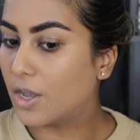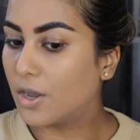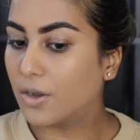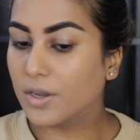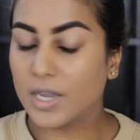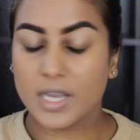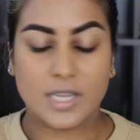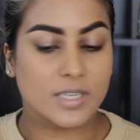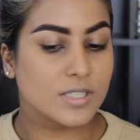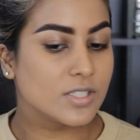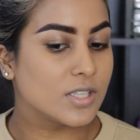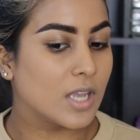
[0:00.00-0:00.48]

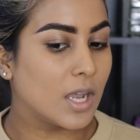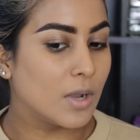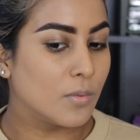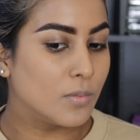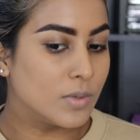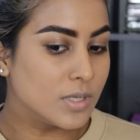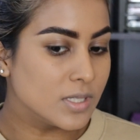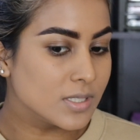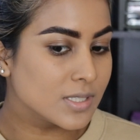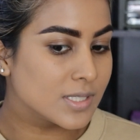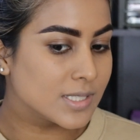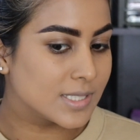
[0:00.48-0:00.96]
Okay, so I
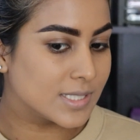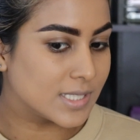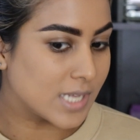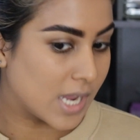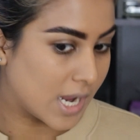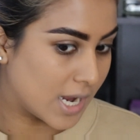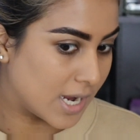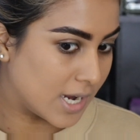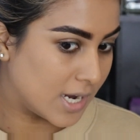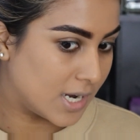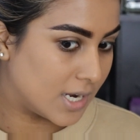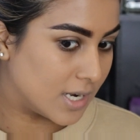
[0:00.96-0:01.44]
will
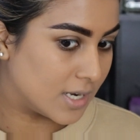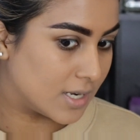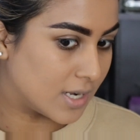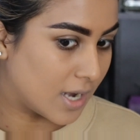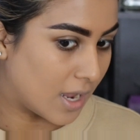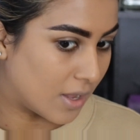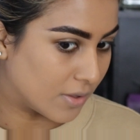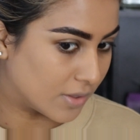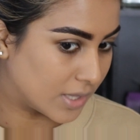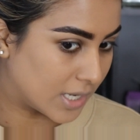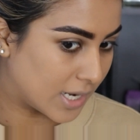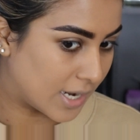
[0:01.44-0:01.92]
say,
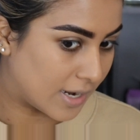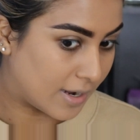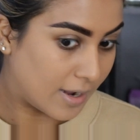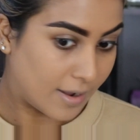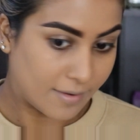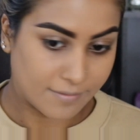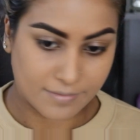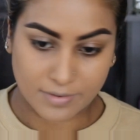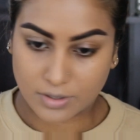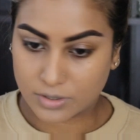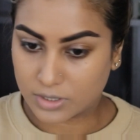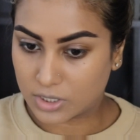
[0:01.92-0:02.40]
now that I
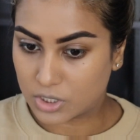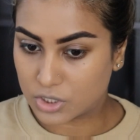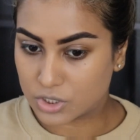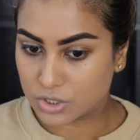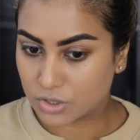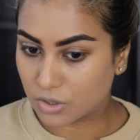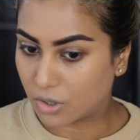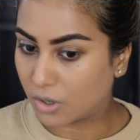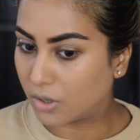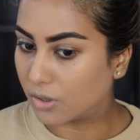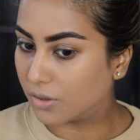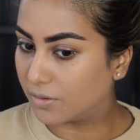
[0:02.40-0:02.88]
have
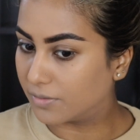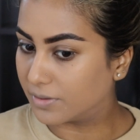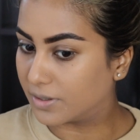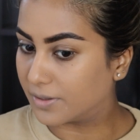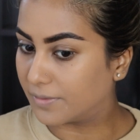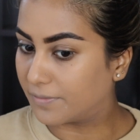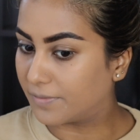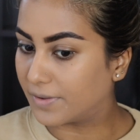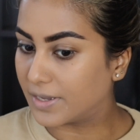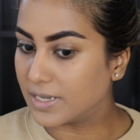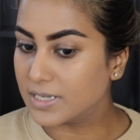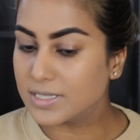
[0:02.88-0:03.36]
foundation all over the
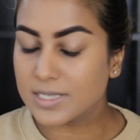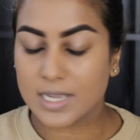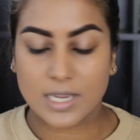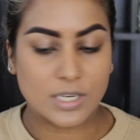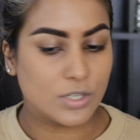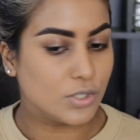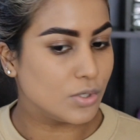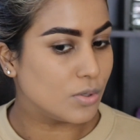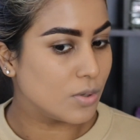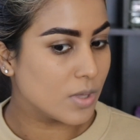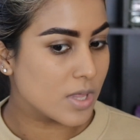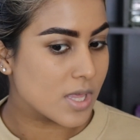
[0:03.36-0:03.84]
face, I
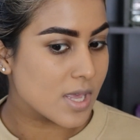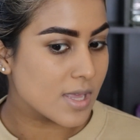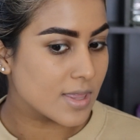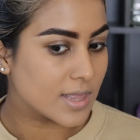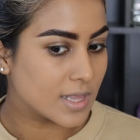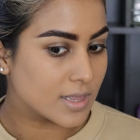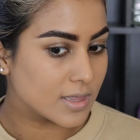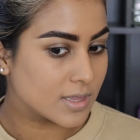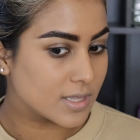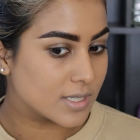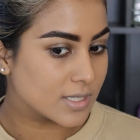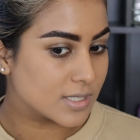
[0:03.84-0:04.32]
do think
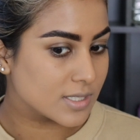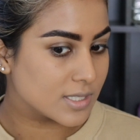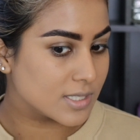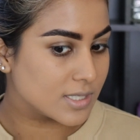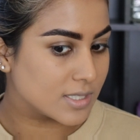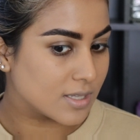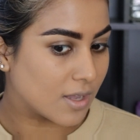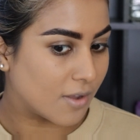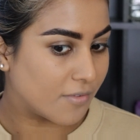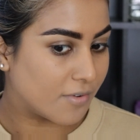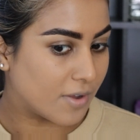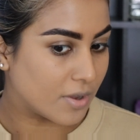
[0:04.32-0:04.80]
that
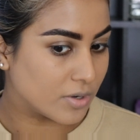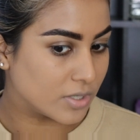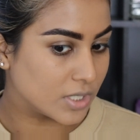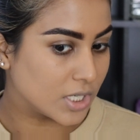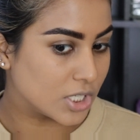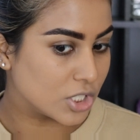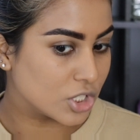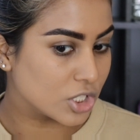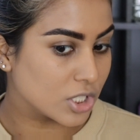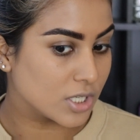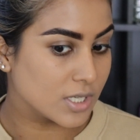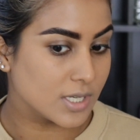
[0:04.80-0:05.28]
this
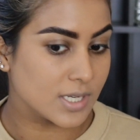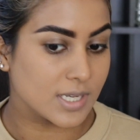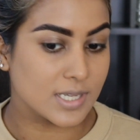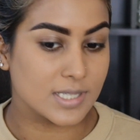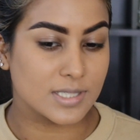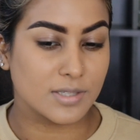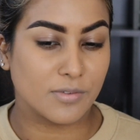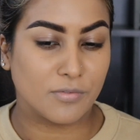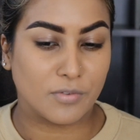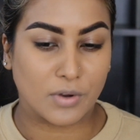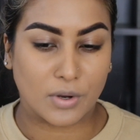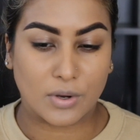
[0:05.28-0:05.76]
foundation
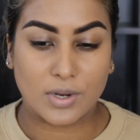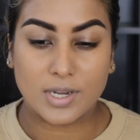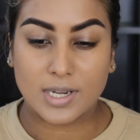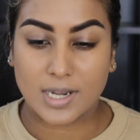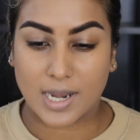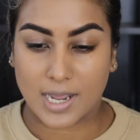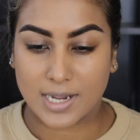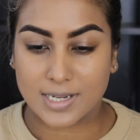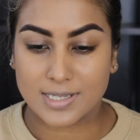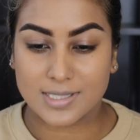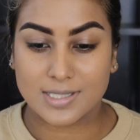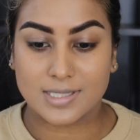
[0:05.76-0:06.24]
is a very
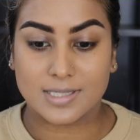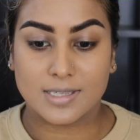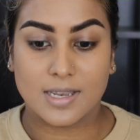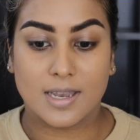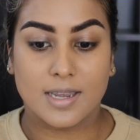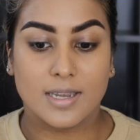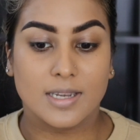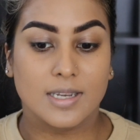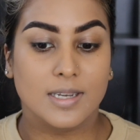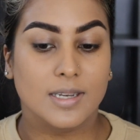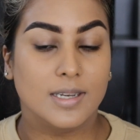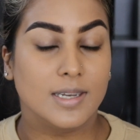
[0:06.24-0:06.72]
nice
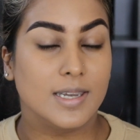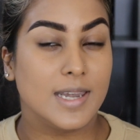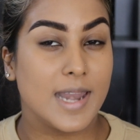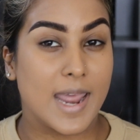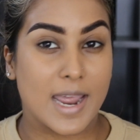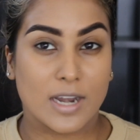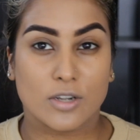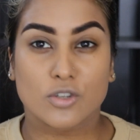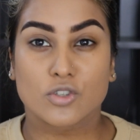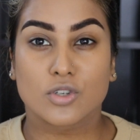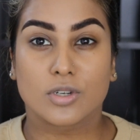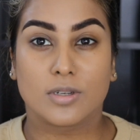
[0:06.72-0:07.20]

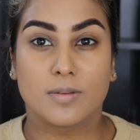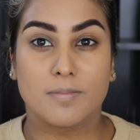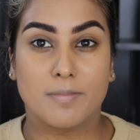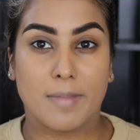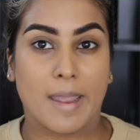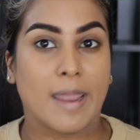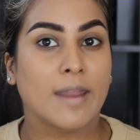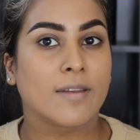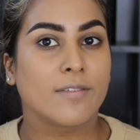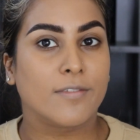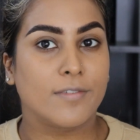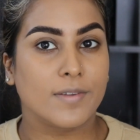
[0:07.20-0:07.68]
natural
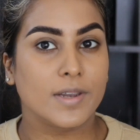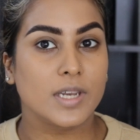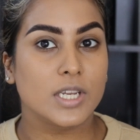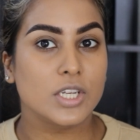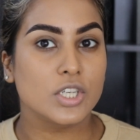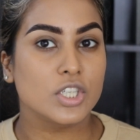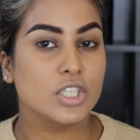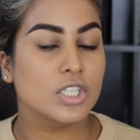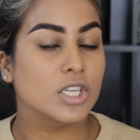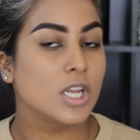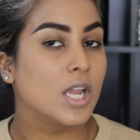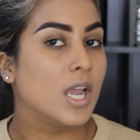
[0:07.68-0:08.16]
matte
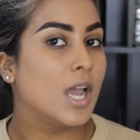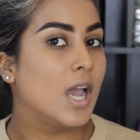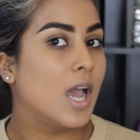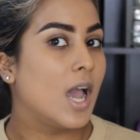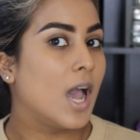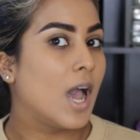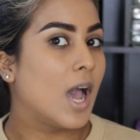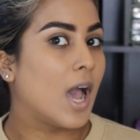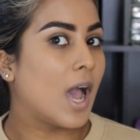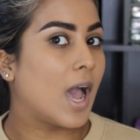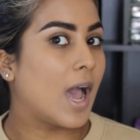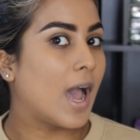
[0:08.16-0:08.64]
finish.
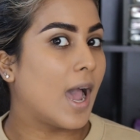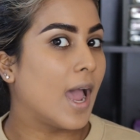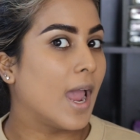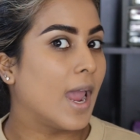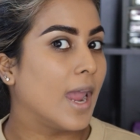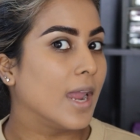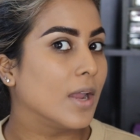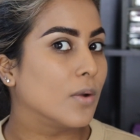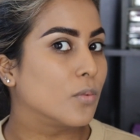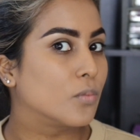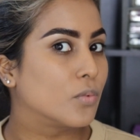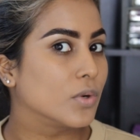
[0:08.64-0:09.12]

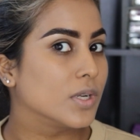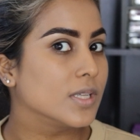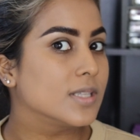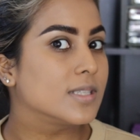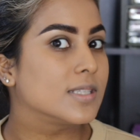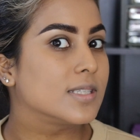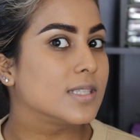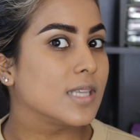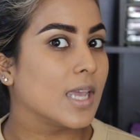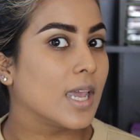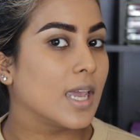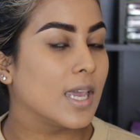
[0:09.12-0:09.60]
I would
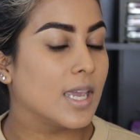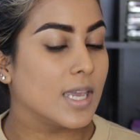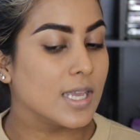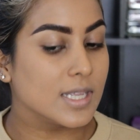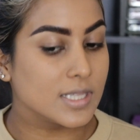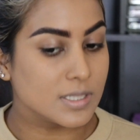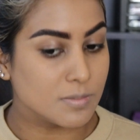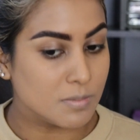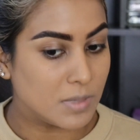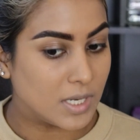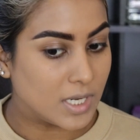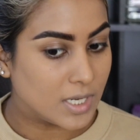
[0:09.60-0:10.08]
say
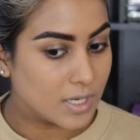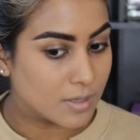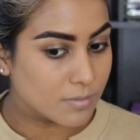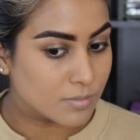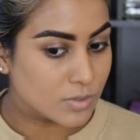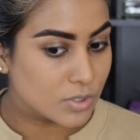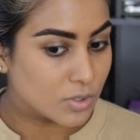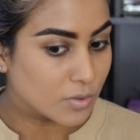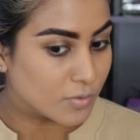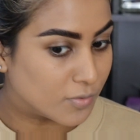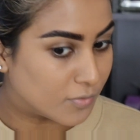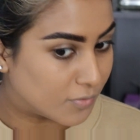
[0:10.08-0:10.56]
it's medium
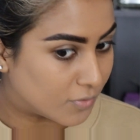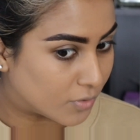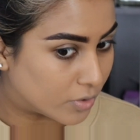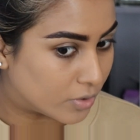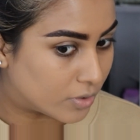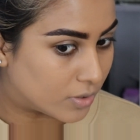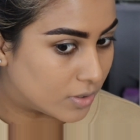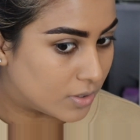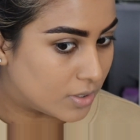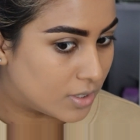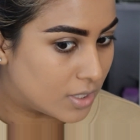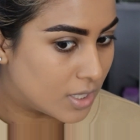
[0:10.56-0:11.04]
to
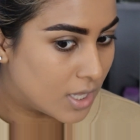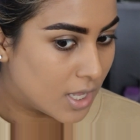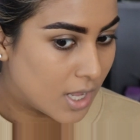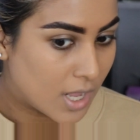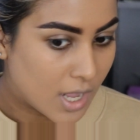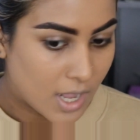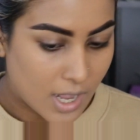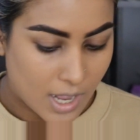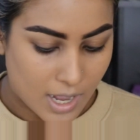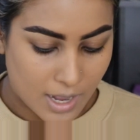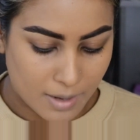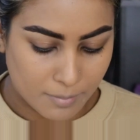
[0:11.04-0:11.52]
full.
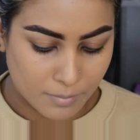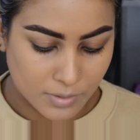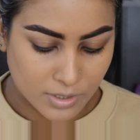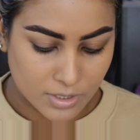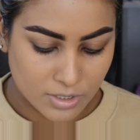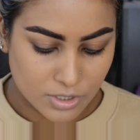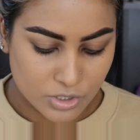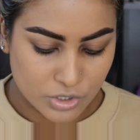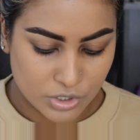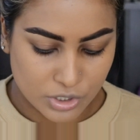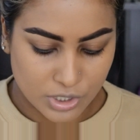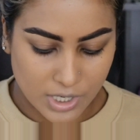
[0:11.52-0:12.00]
I'm
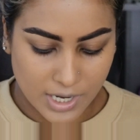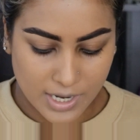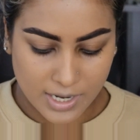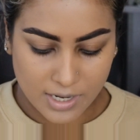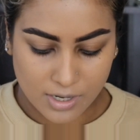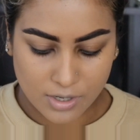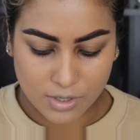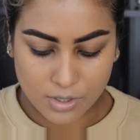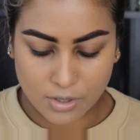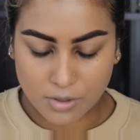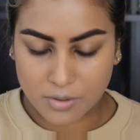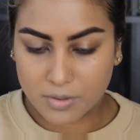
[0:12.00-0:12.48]
gonna try
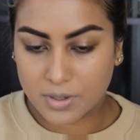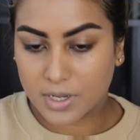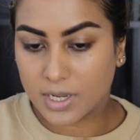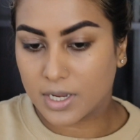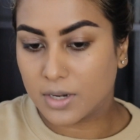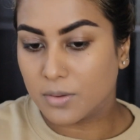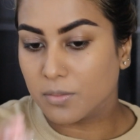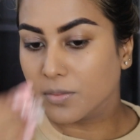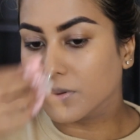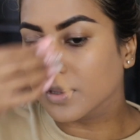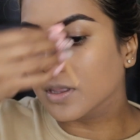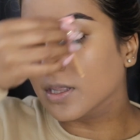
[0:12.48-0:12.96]
and go
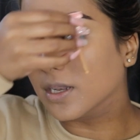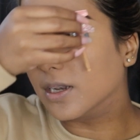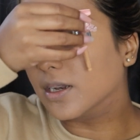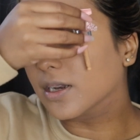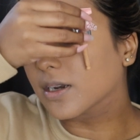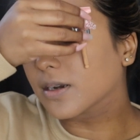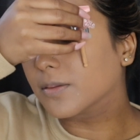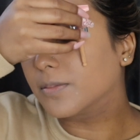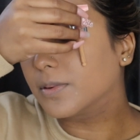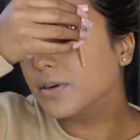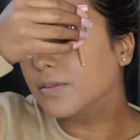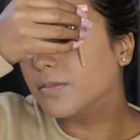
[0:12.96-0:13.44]
in with a
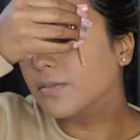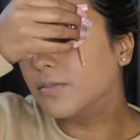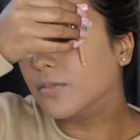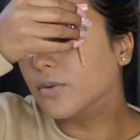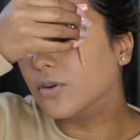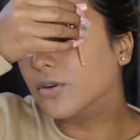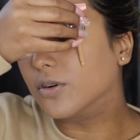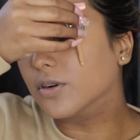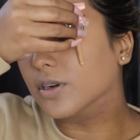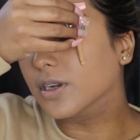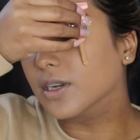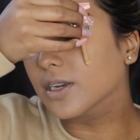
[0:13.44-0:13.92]
little bit
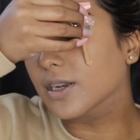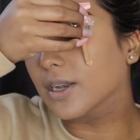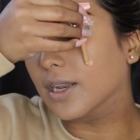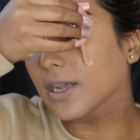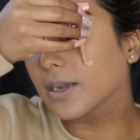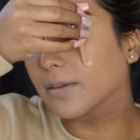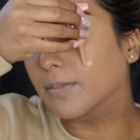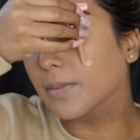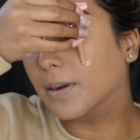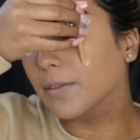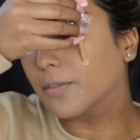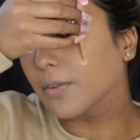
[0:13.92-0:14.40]
more in
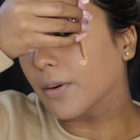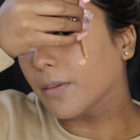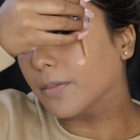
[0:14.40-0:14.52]
like my